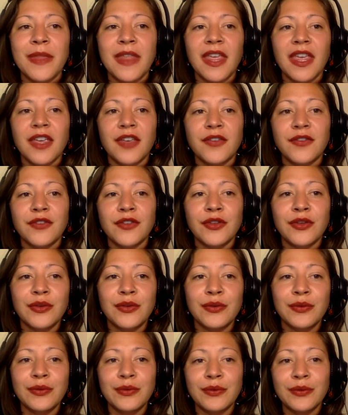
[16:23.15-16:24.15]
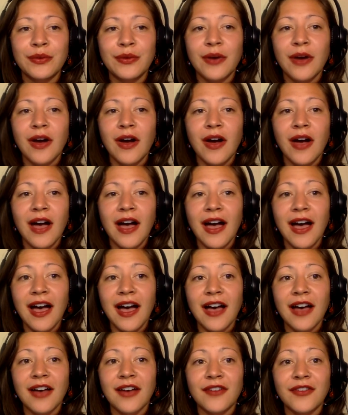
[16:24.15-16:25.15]
If you
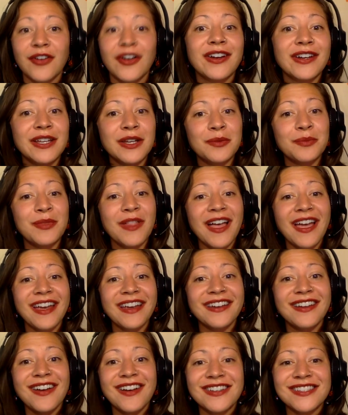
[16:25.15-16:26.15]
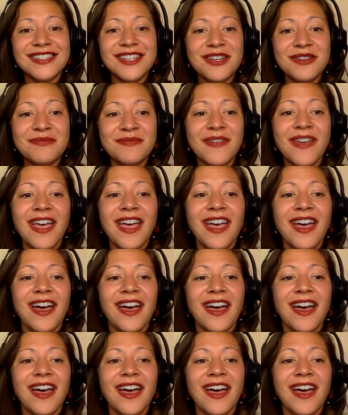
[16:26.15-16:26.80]
have already applied, awesome.